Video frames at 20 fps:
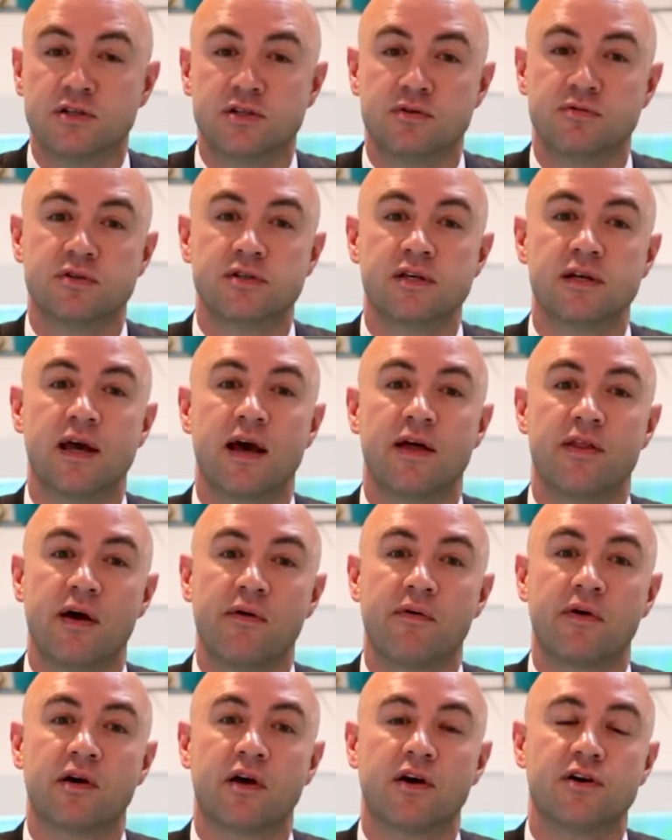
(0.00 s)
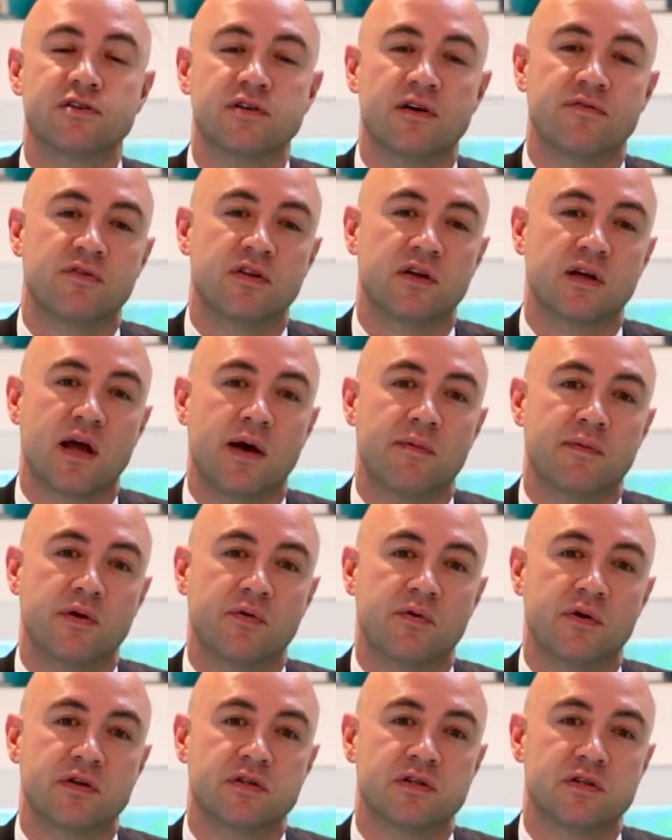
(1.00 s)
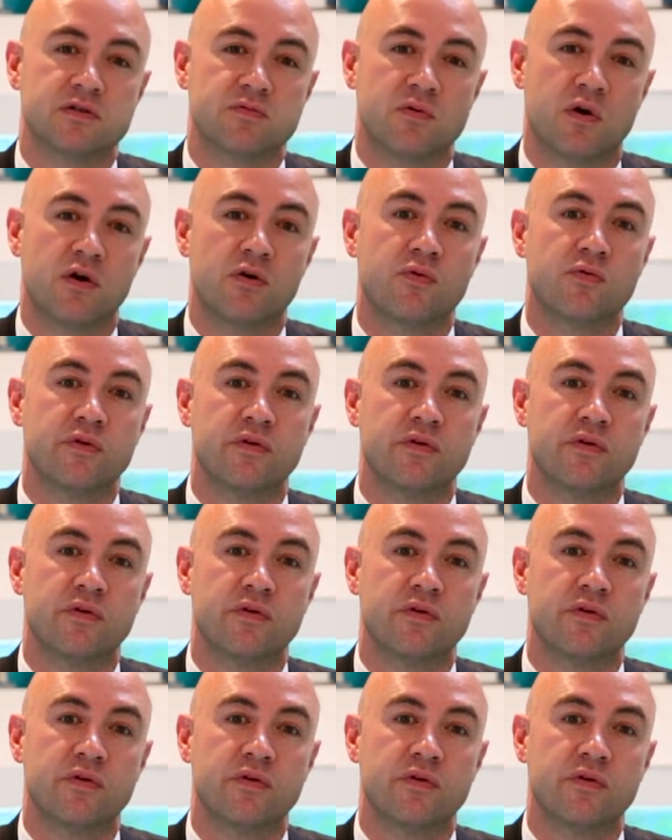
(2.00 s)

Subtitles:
So we'll see how that one goes over the coming weeks as well,